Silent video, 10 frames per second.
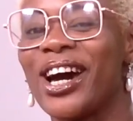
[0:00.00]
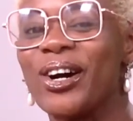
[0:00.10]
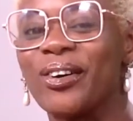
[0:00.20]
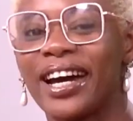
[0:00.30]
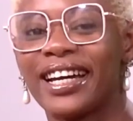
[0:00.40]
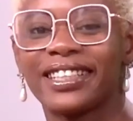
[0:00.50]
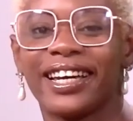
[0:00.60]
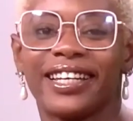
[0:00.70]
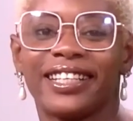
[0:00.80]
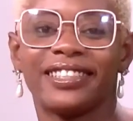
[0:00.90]
All right,
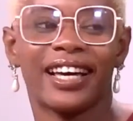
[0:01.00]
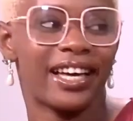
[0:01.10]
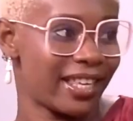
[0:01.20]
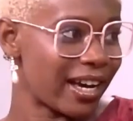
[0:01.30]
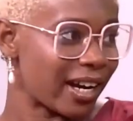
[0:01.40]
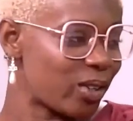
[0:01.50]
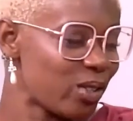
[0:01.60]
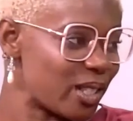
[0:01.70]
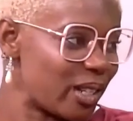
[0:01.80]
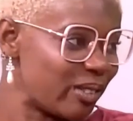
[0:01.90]
and I think I can
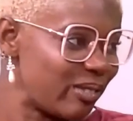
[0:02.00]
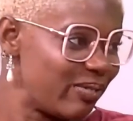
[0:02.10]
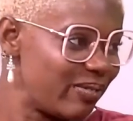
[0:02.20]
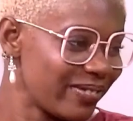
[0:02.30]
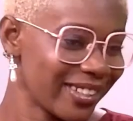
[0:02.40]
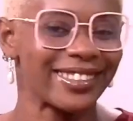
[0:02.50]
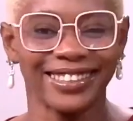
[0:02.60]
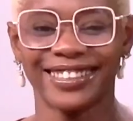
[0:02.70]
close now. Yeah, of course.